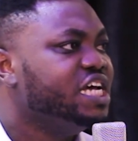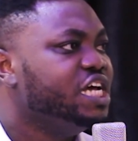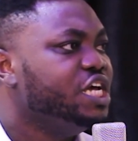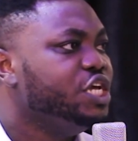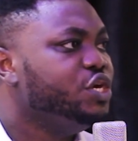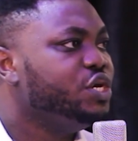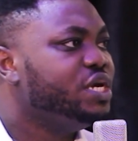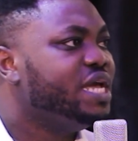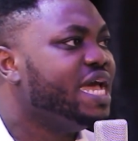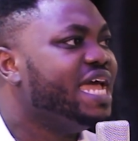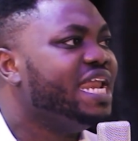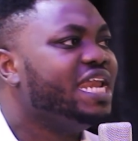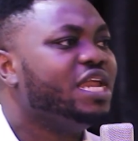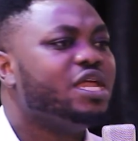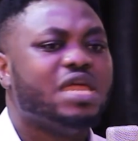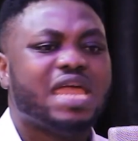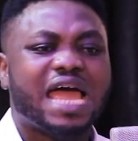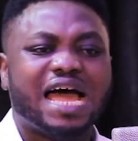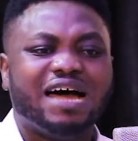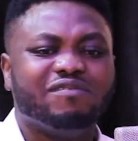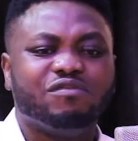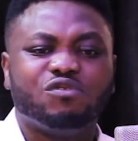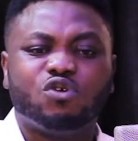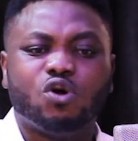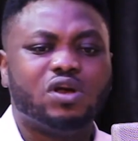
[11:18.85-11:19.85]
You get,
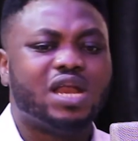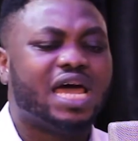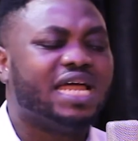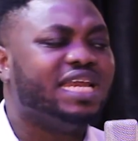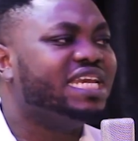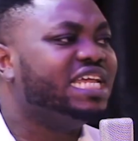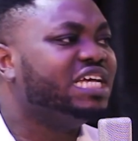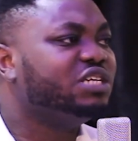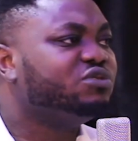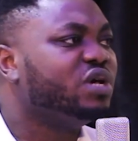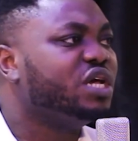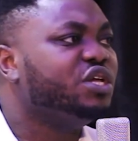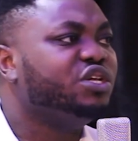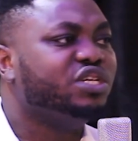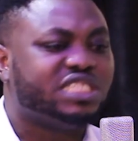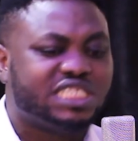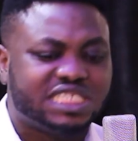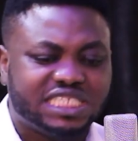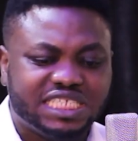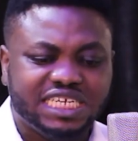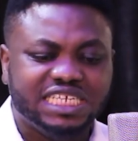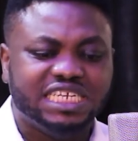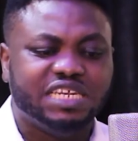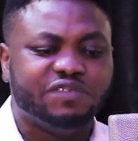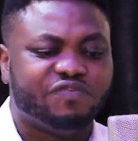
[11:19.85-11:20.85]
I've gone at days where you see